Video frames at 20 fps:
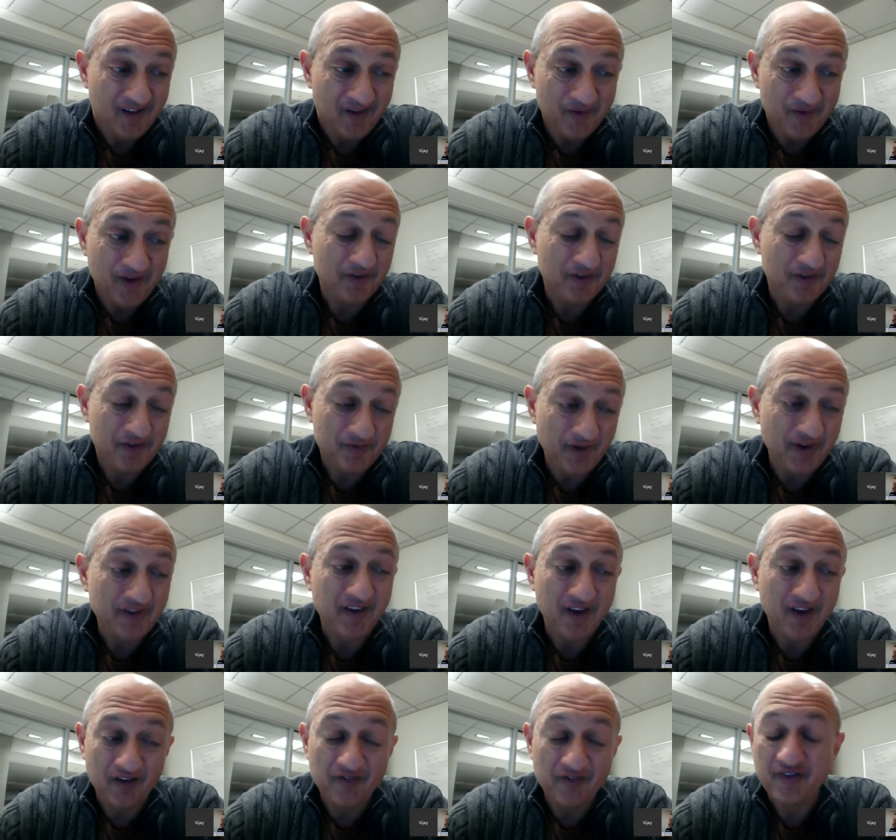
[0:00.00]
I mean, I'm
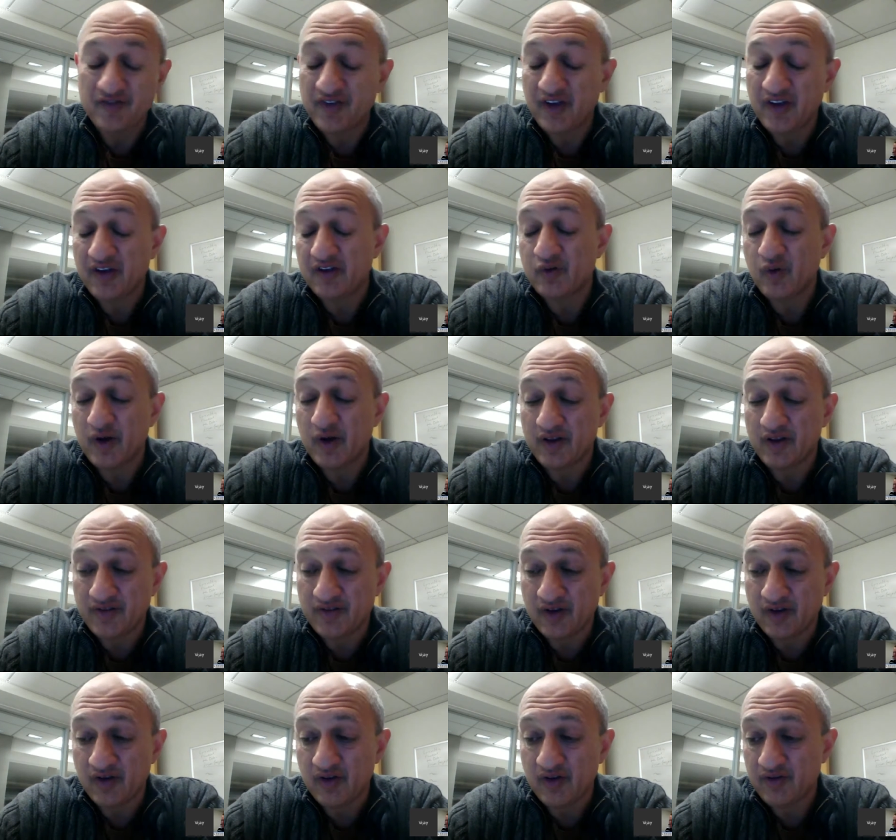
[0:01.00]
expecting to have 15 to 20
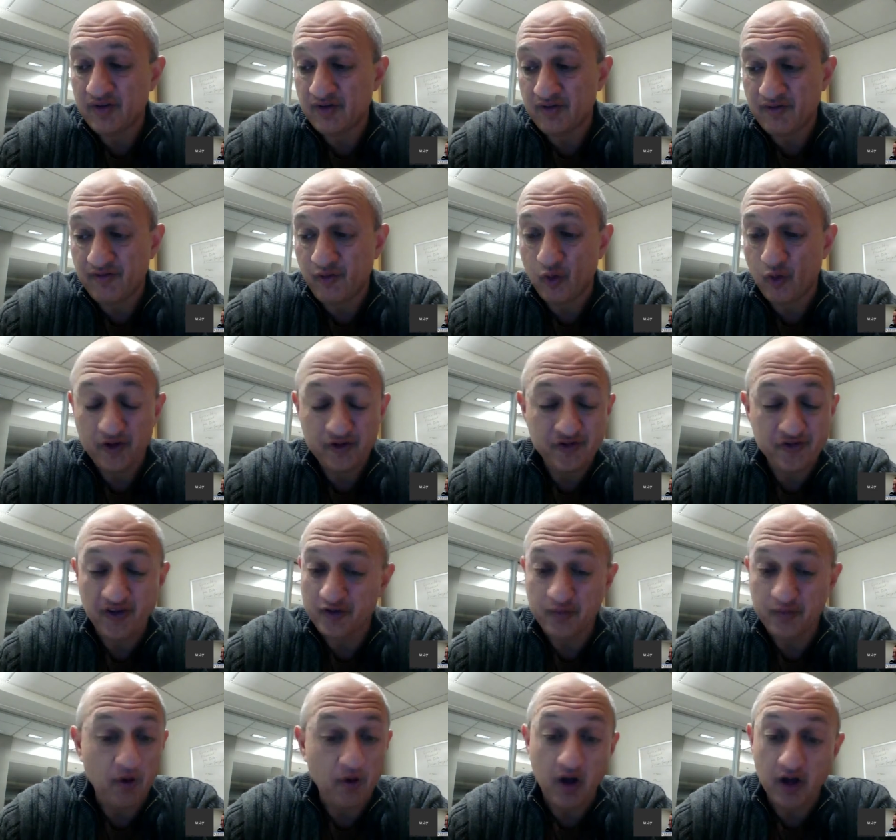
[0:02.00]
students and 4 to
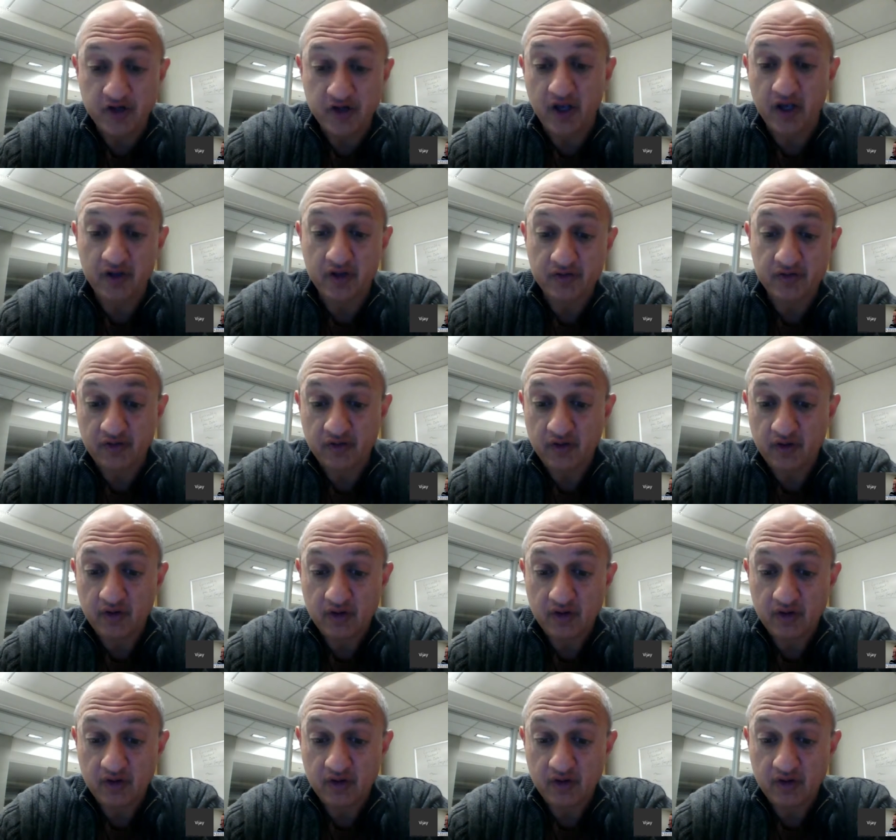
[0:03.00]
6 projects.